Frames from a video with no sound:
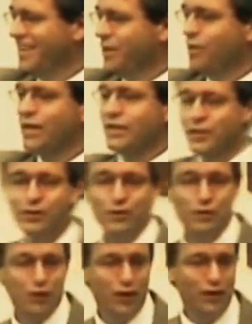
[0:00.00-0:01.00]
We do
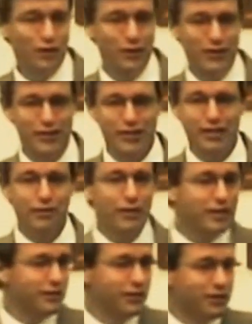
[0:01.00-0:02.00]
struggle with sin.
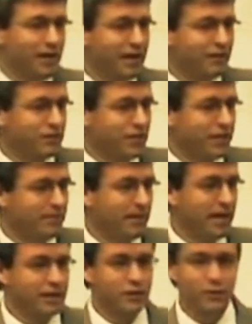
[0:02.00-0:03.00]
We do have
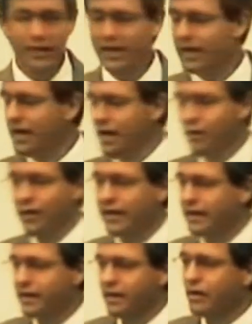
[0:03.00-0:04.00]
setbacks. We, we
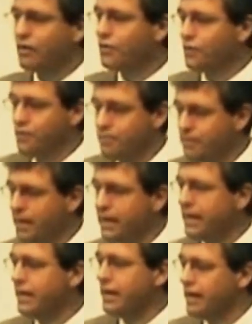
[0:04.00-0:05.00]
can go through
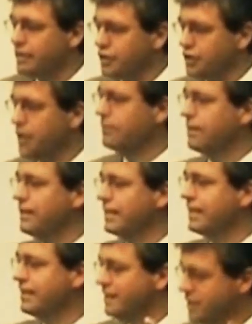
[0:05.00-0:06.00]
many a
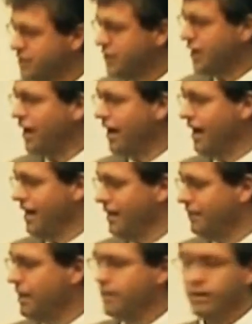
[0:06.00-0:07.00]
troubling
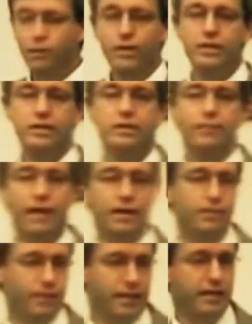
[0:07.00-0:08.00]
time. But what does the
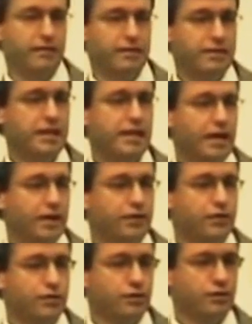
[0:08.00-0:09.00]
Bible guarantee
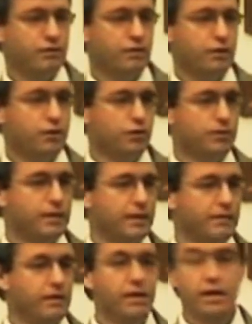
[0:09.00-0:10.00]
us? for the true
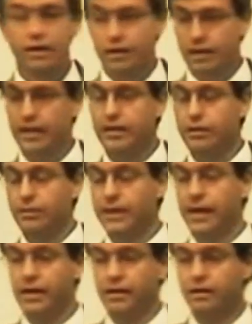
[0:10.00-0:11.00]
believer that he who
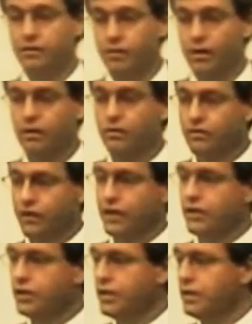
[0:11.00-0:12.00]
began a good work will
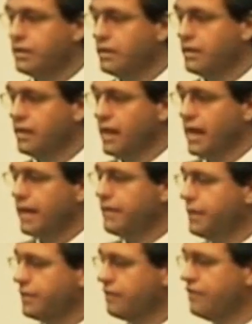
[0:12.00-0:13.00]
finish it, and that the